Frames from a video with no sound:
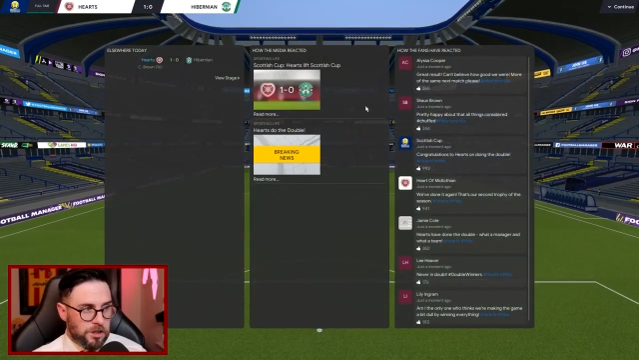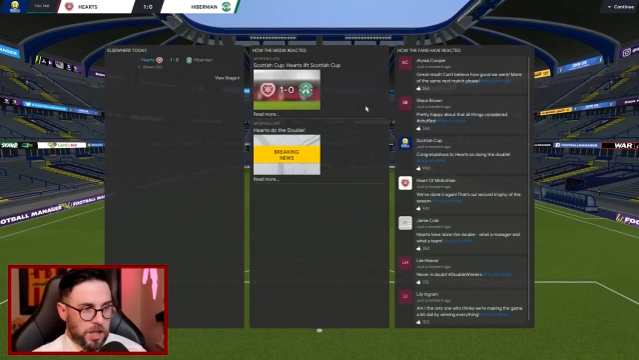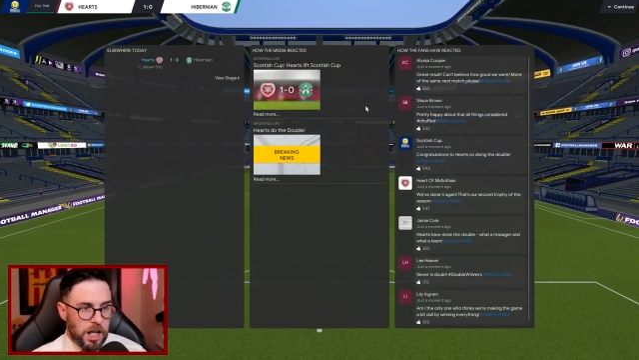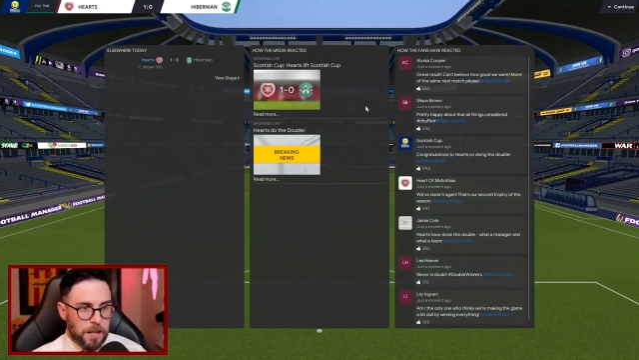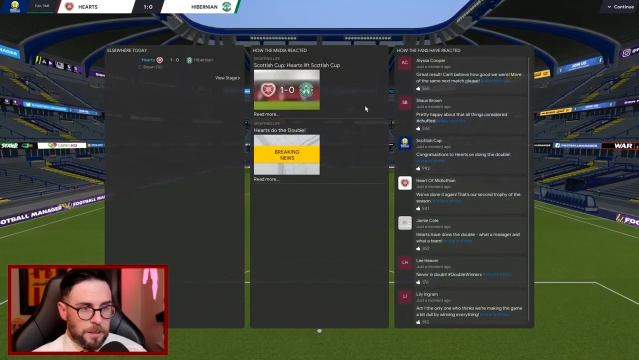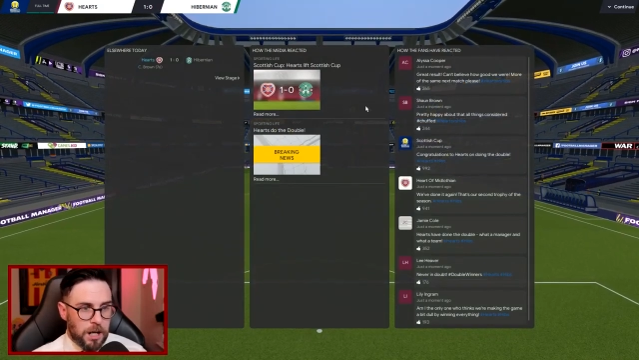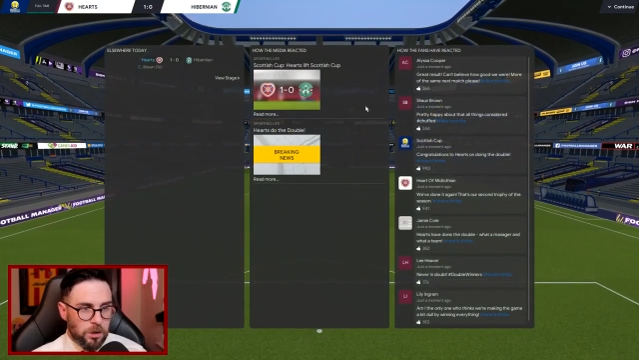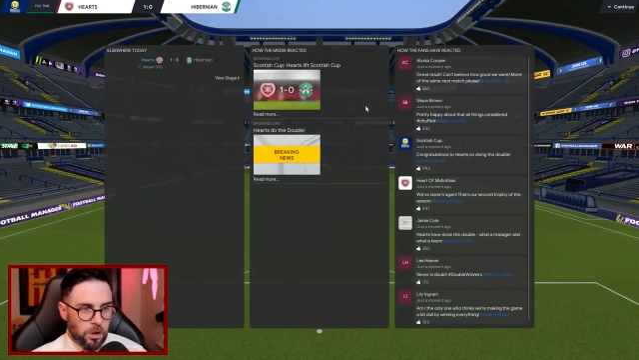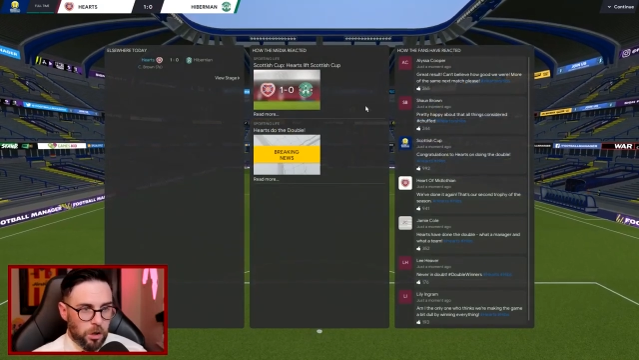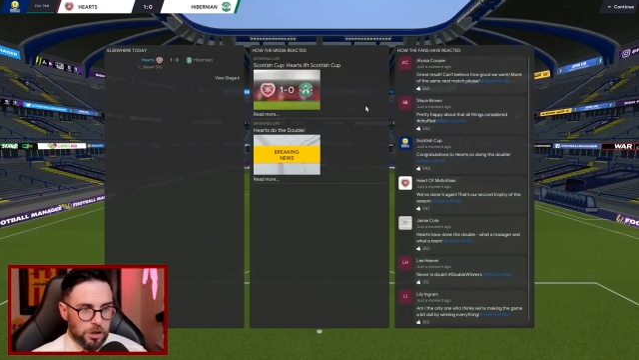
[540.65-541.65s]
A Charlie
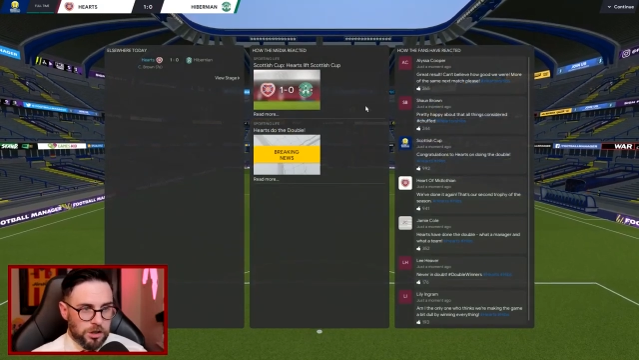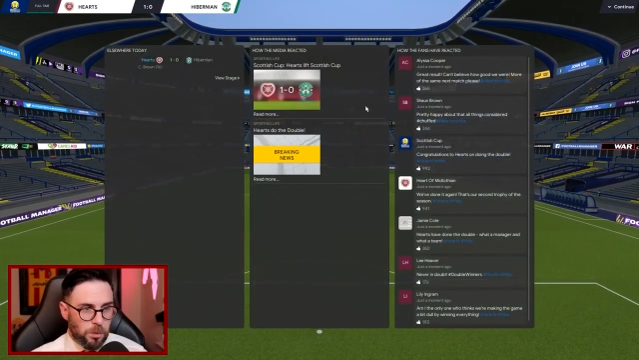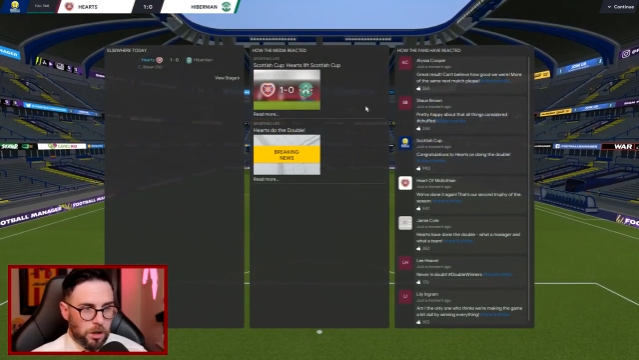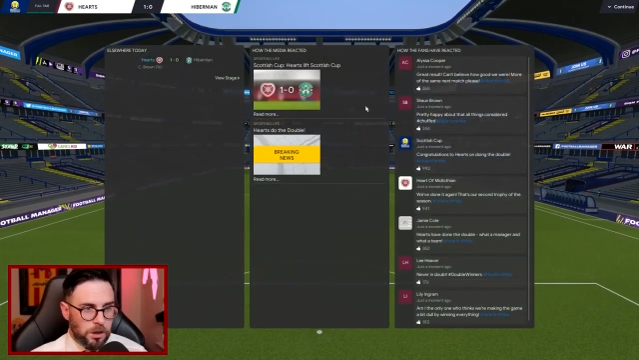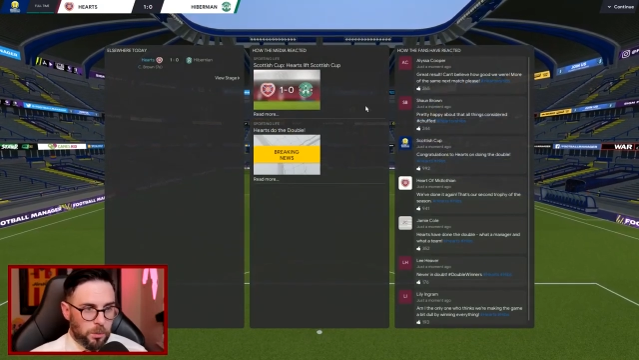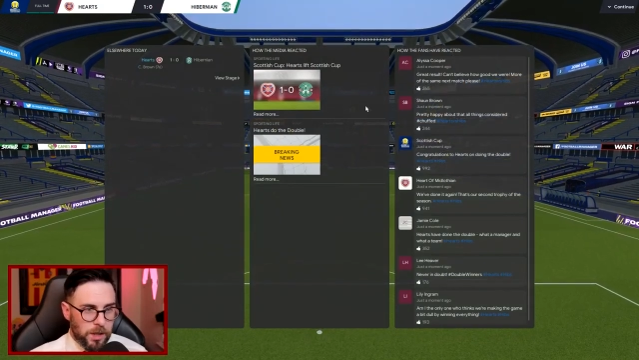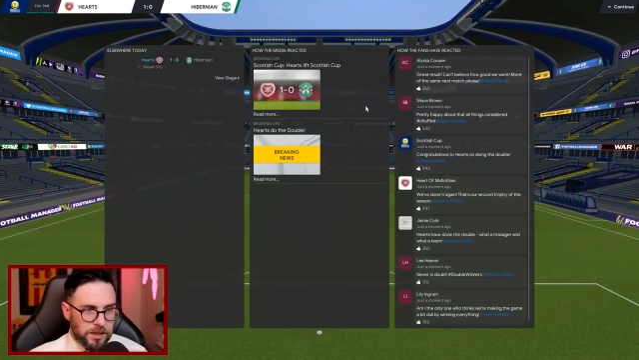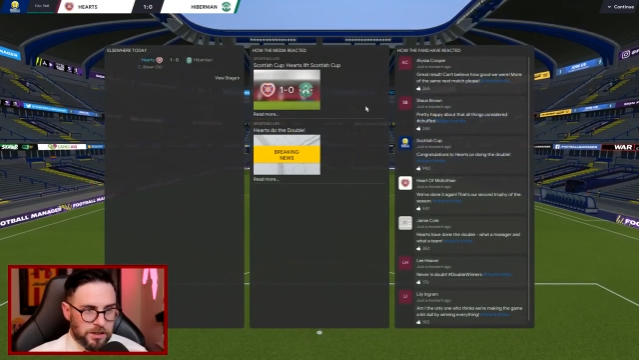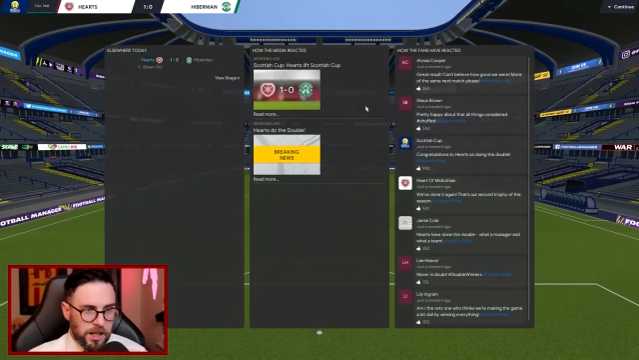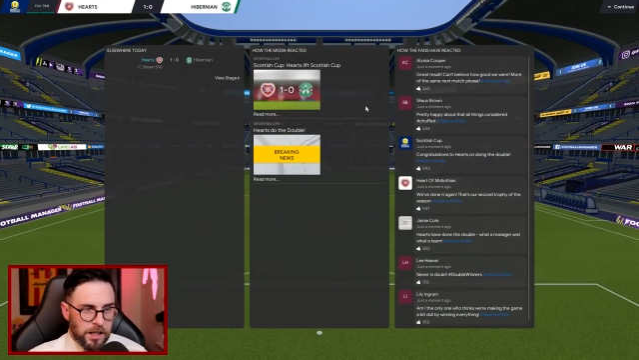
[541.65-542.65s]
Brown goal is the one that
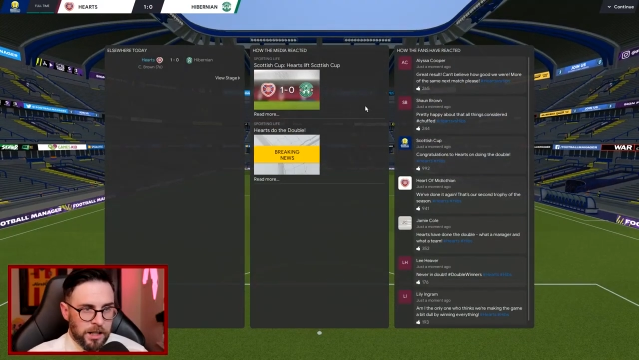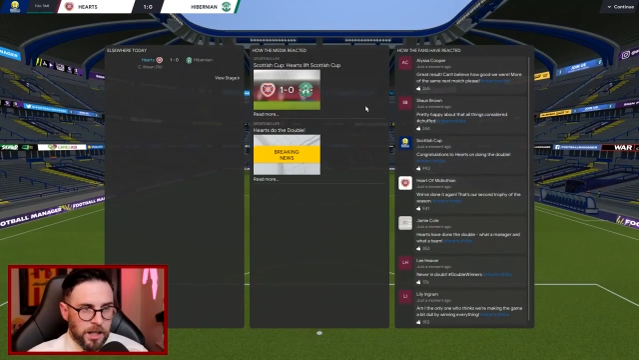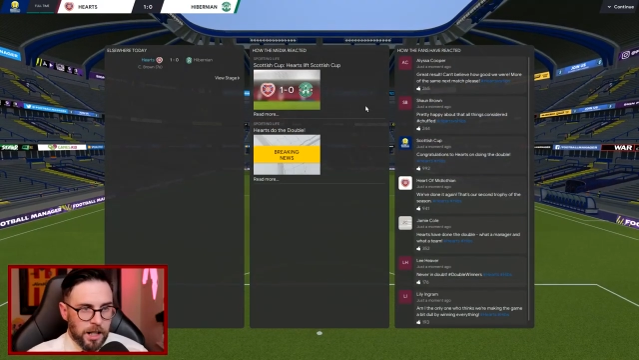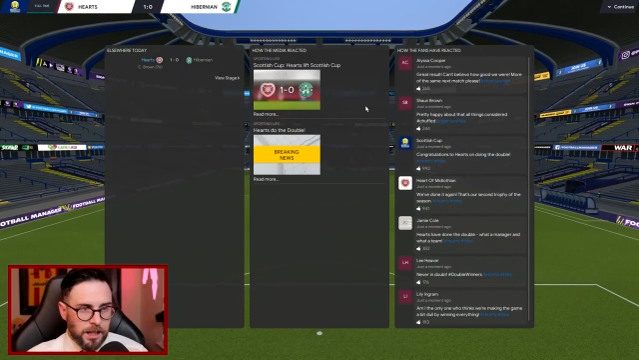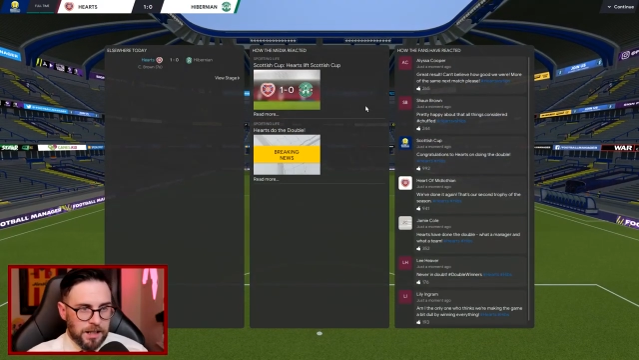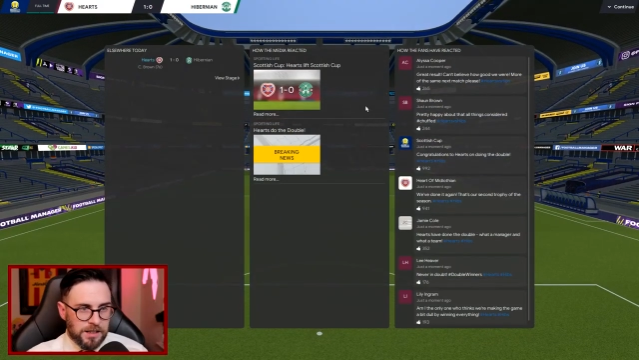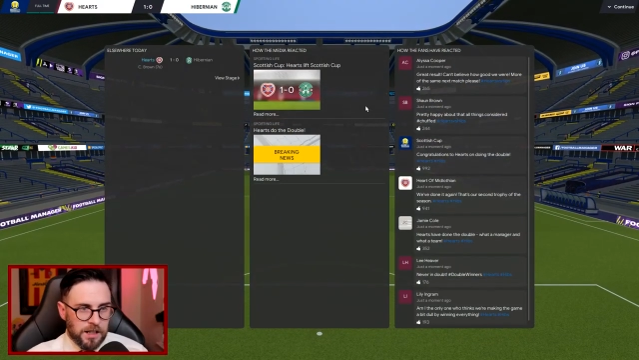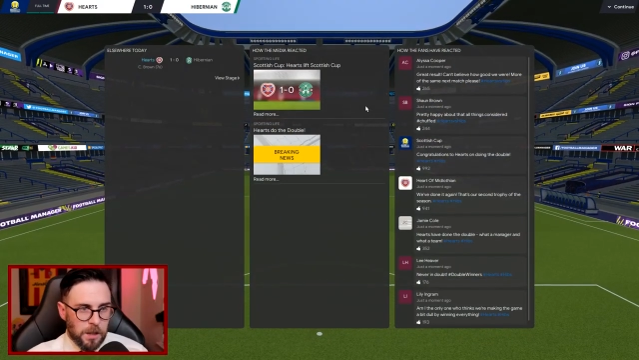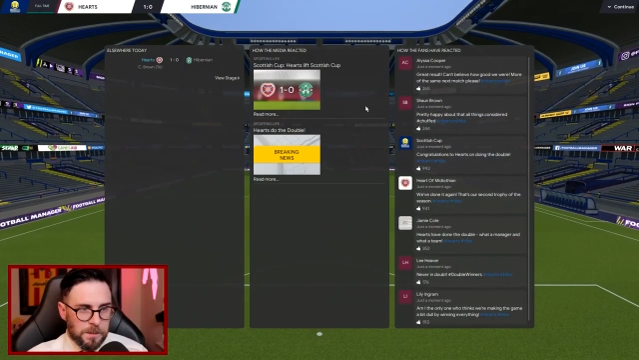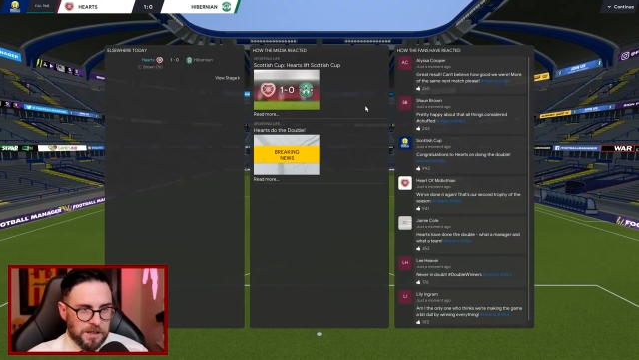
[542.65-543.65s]
wins it. And
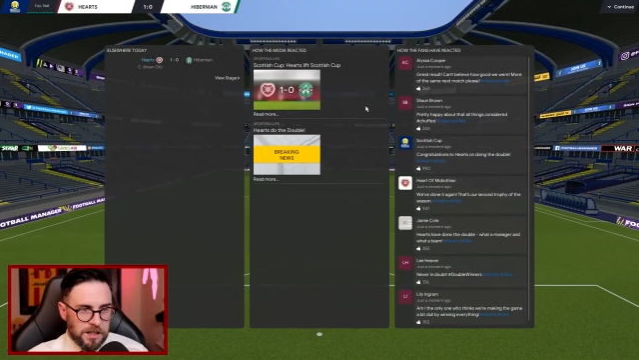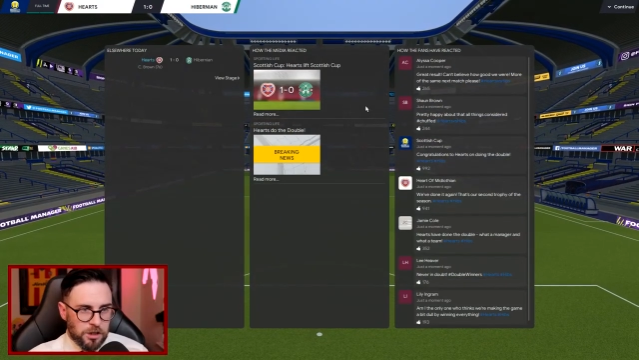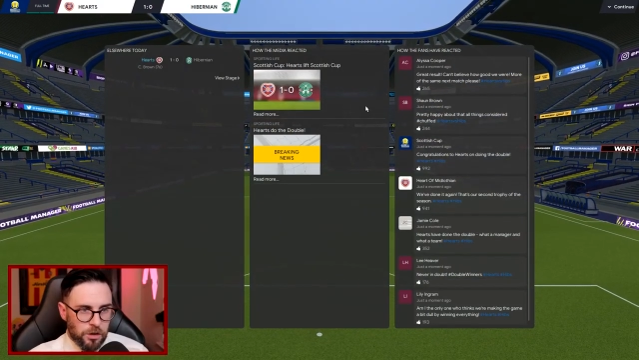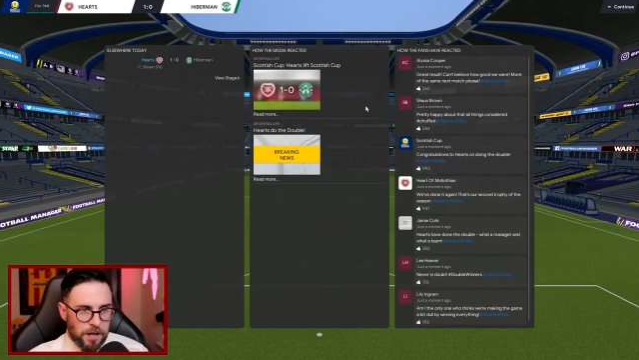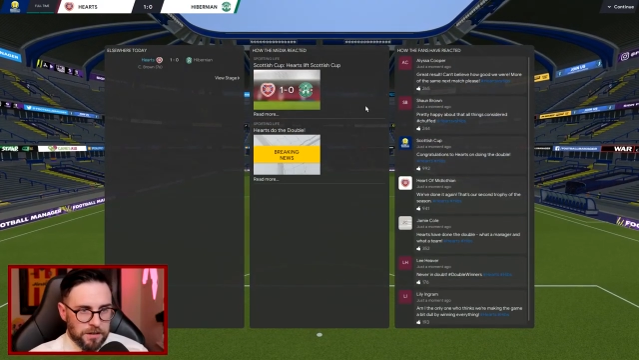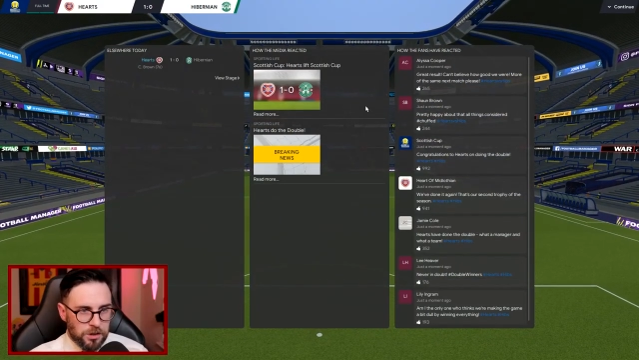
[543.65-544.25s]
Alyssa Cooper says, great